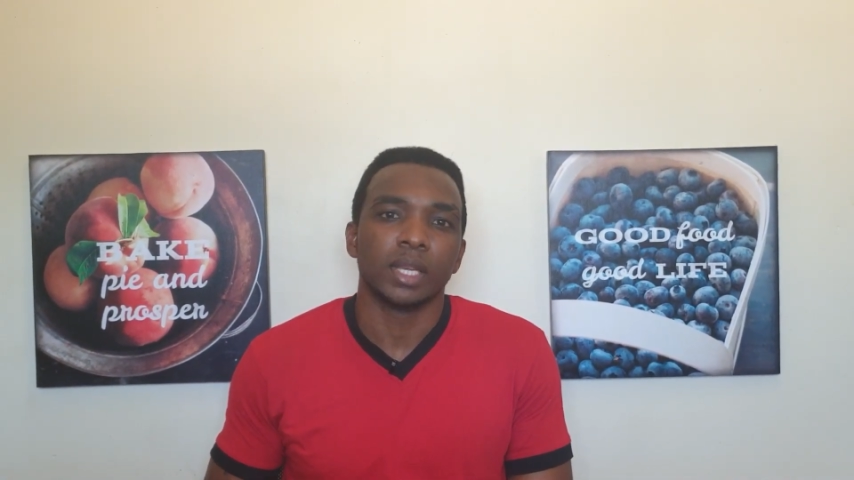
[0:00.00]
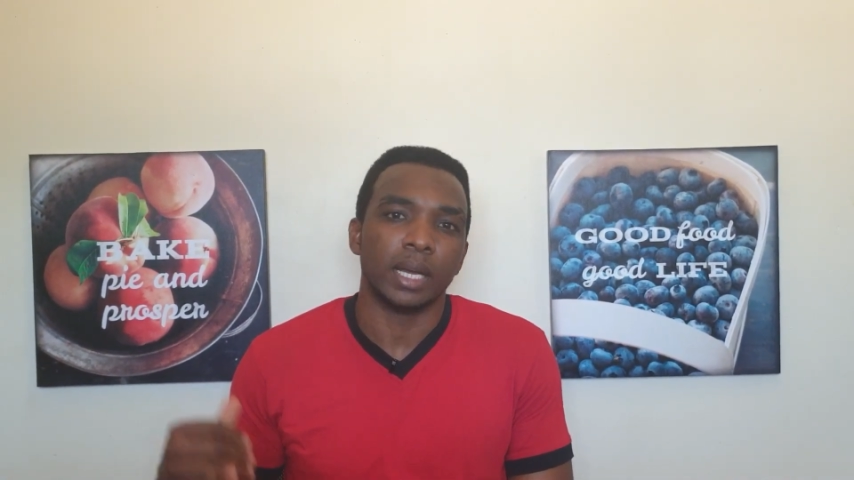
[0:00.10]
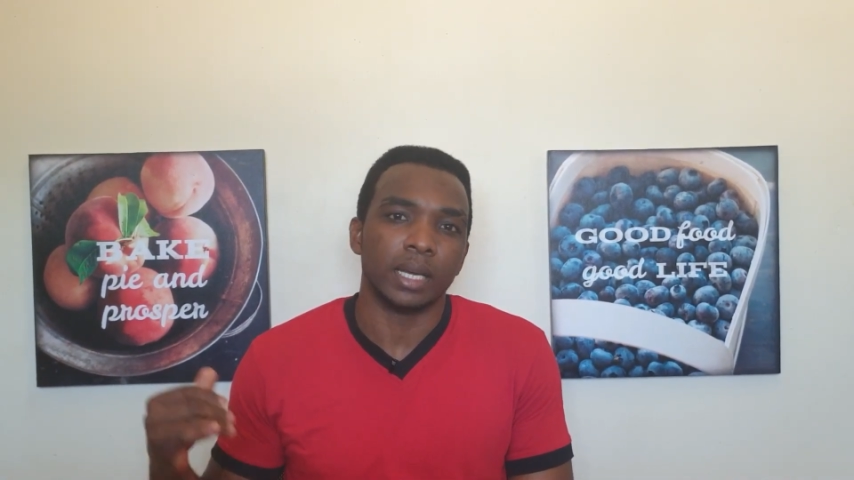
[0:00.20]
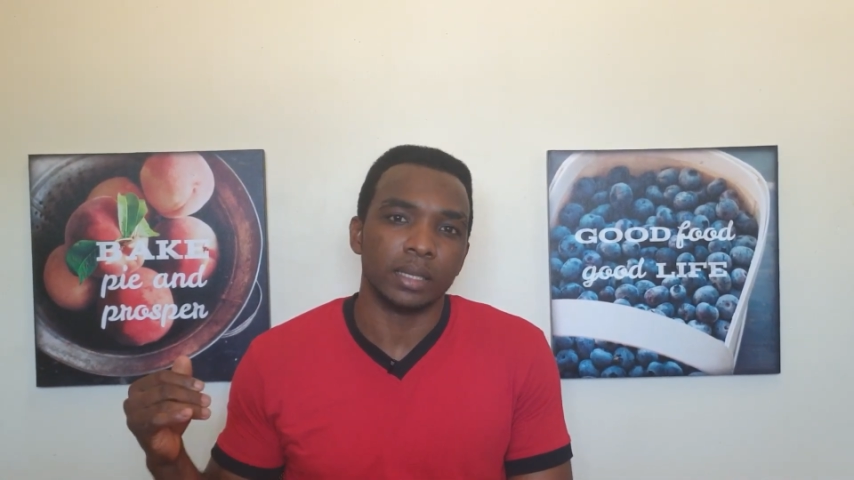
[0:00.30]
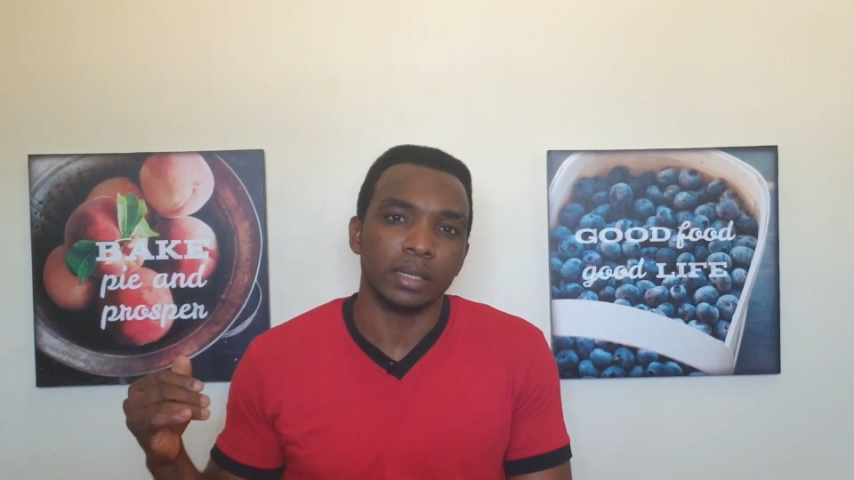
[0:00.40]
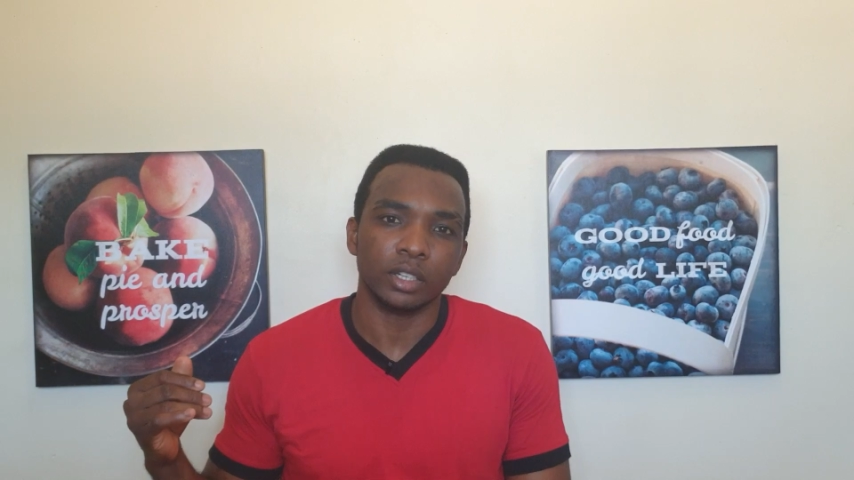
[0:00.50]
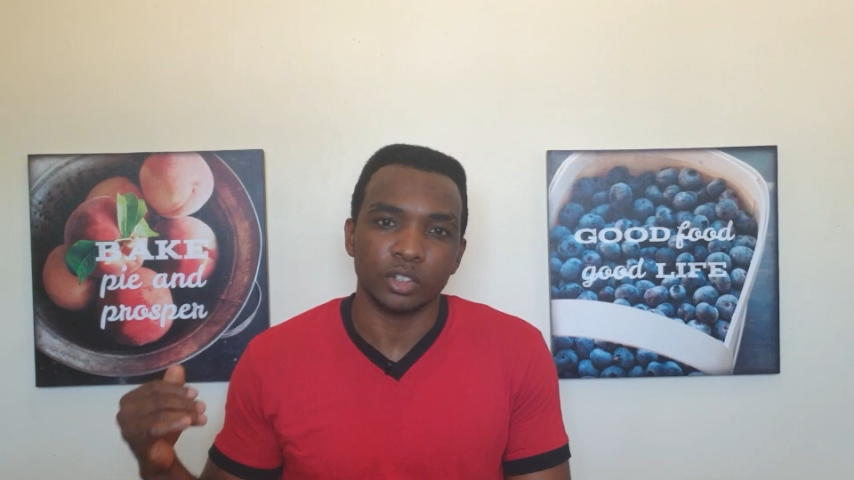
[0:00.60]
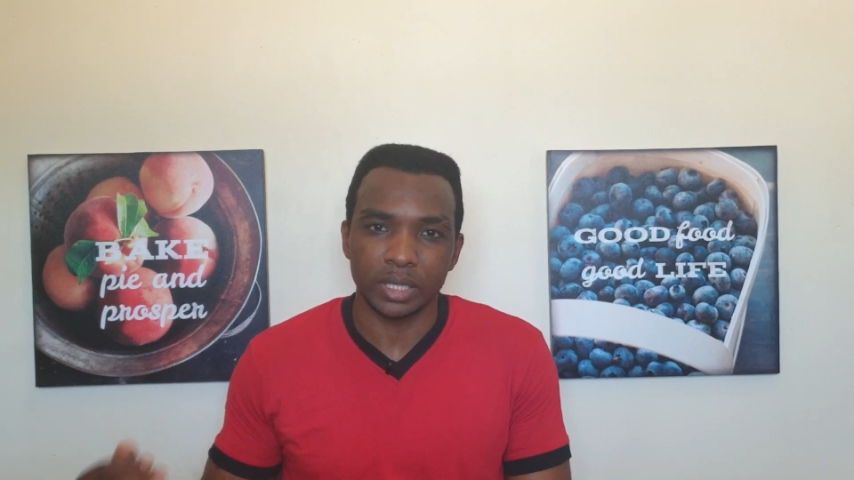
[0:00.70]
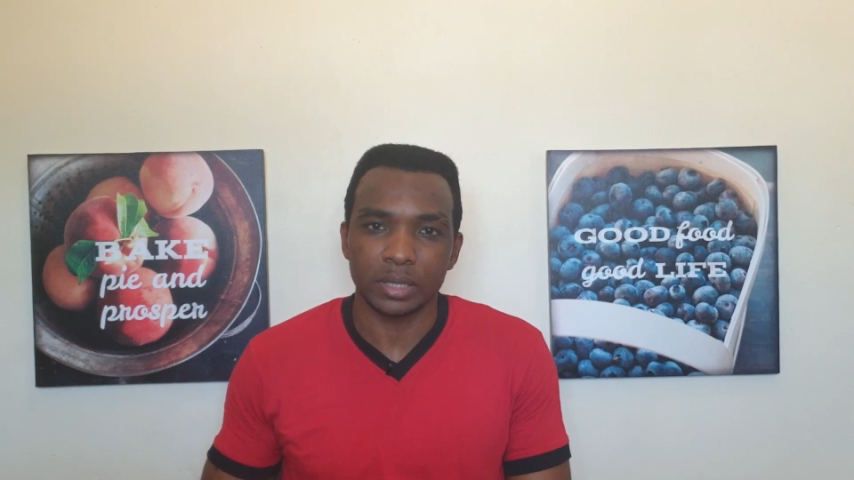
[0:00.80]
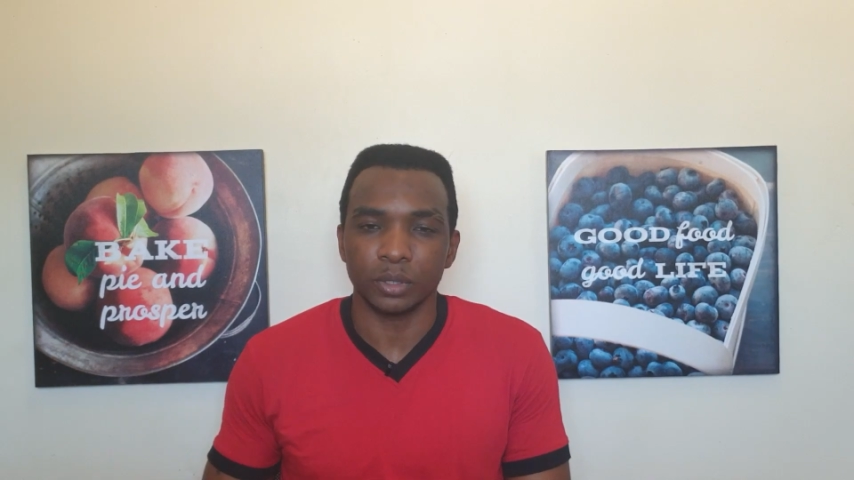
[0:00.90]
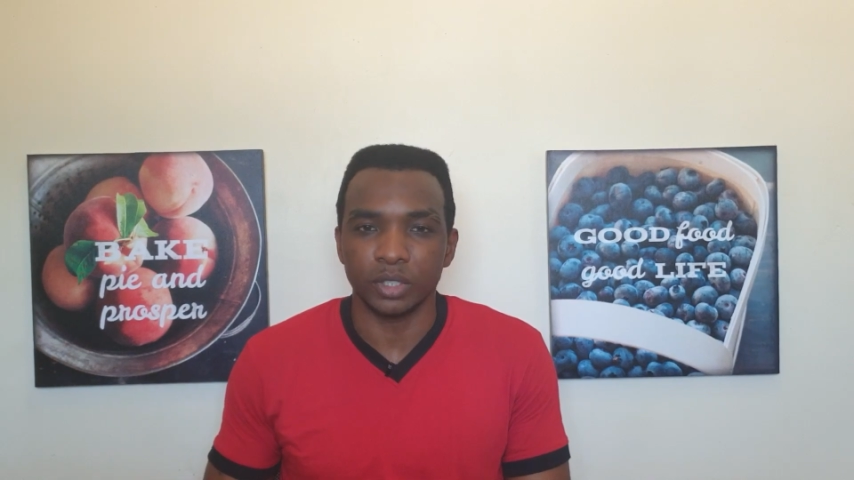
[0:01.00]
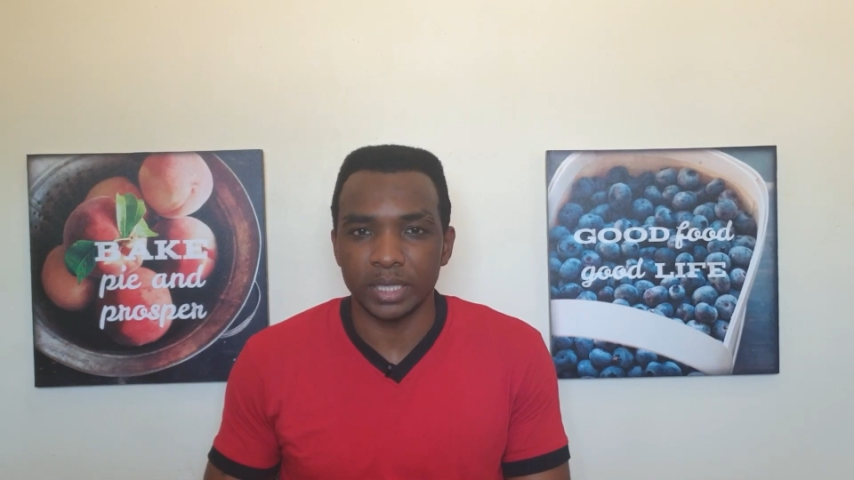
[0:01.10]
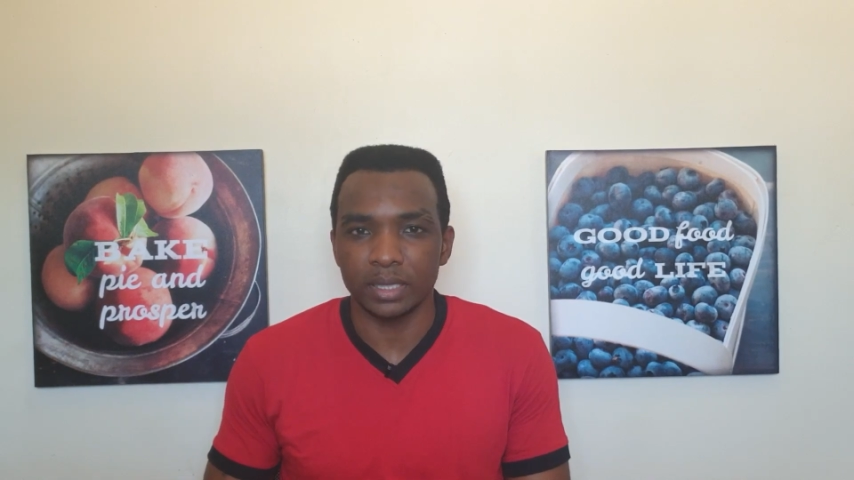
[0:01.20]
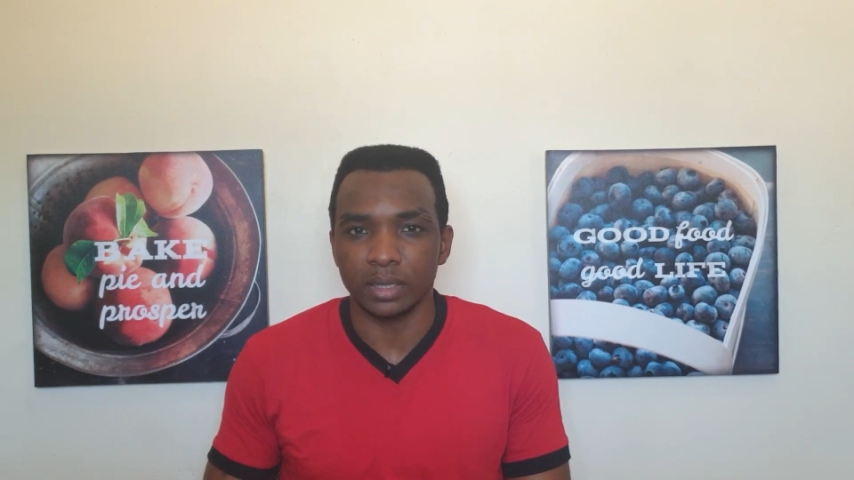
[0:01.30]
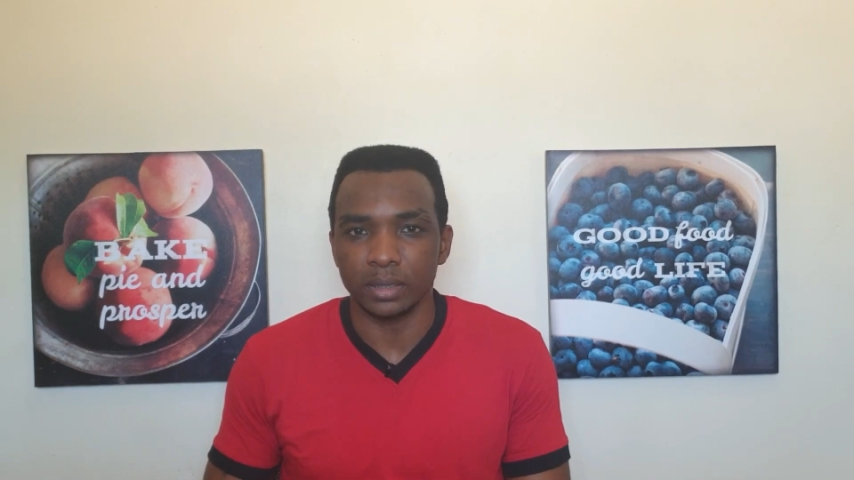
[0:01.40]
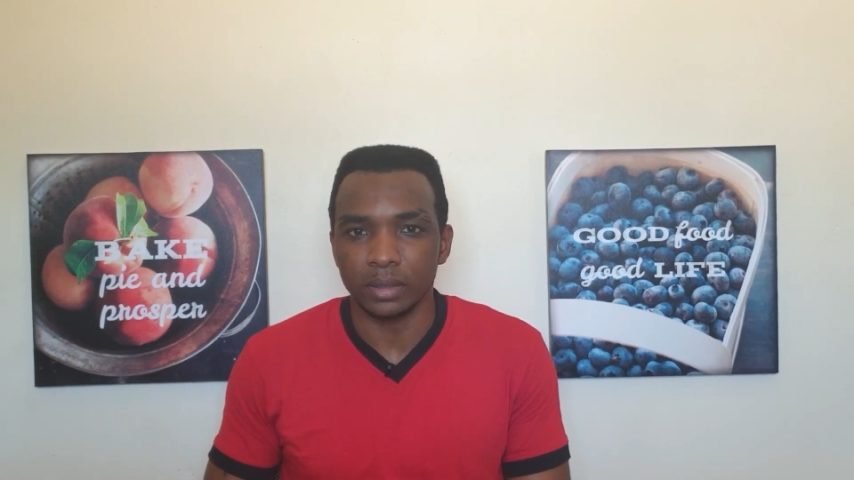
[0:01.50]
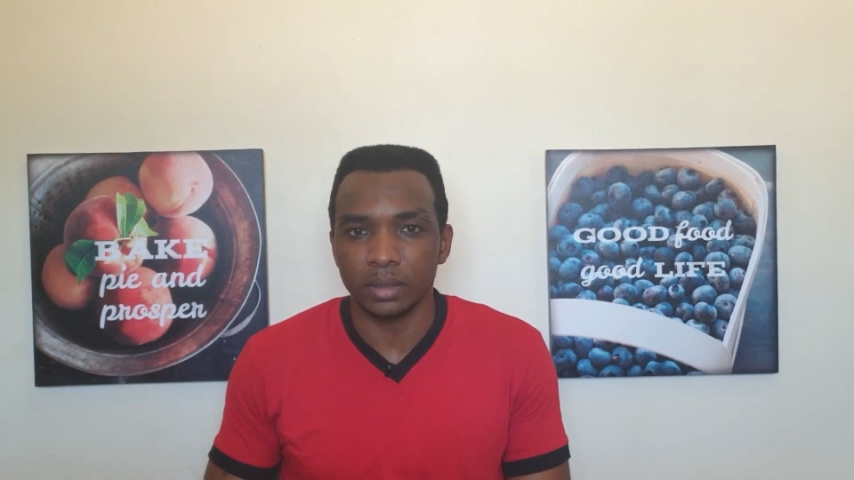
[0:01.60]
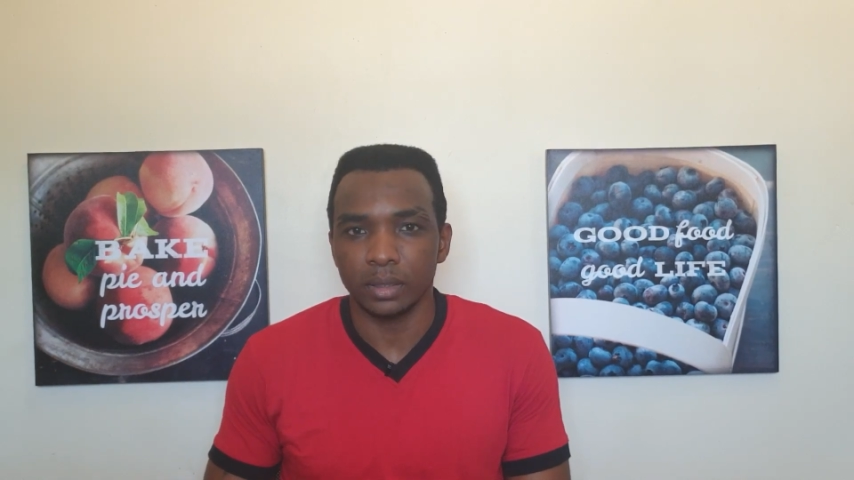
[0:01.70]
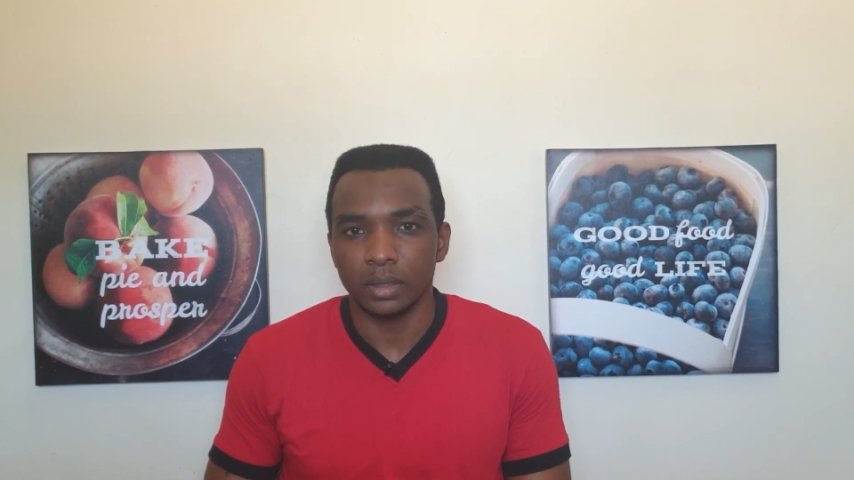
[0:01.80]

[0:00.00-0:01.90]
and respiration.